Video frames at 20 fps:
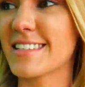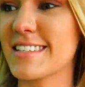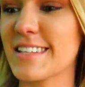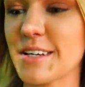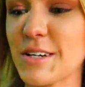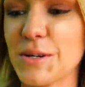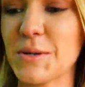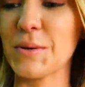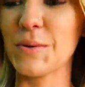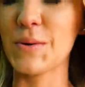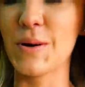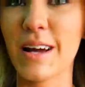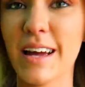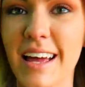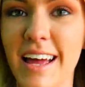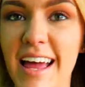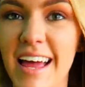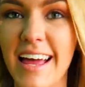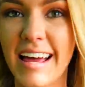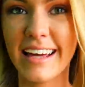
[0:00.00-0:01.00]
so
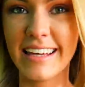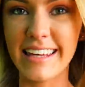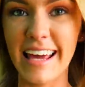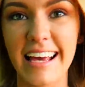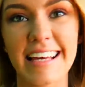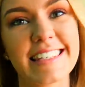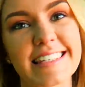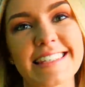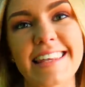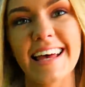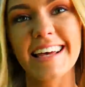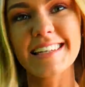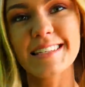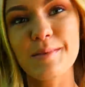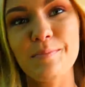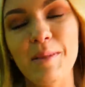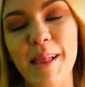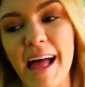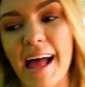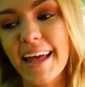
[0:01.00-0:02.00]
yes, that is
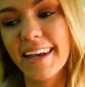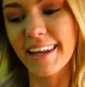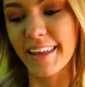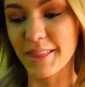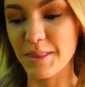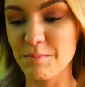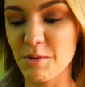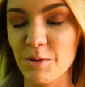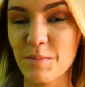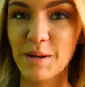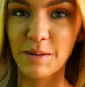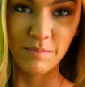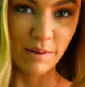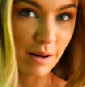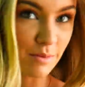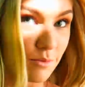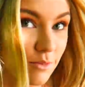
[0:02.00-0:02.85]
the plan at the moment, but